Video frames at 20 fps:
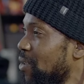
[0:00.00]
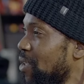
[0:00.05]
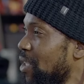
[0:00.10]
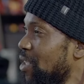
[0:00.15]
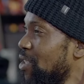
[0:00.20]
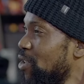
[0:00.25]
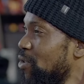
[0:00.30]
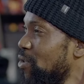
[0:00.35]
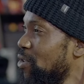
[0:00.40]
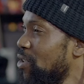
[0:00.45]
or
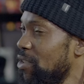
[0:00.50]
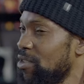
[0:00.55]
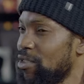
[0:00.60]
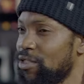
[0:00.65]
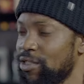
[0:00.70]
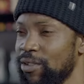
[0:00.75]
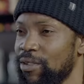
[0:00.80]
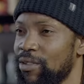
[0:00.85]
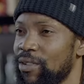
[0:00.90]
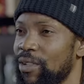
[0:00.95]
their children's
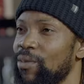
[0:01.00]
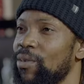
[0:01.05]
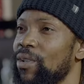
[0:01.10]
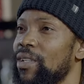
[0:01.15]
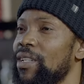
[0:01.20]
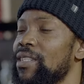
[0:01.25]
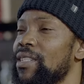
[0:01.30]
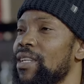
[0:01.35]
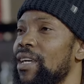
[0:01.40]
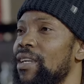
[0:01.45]
children
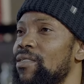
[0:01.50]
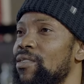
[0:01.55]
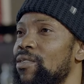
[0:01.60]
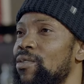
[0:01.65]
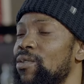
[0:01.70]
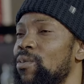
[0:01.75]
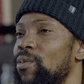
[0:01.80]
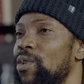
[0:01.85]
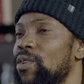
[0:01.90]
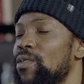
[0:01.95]
would decide to
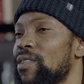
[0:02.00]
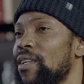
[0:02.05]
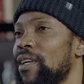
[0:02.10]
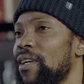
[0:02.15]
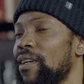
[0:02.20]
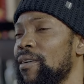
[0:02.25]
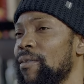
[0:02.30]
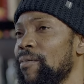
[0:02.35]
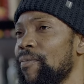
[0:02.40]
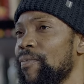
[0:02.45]
do
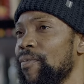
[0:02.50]
music.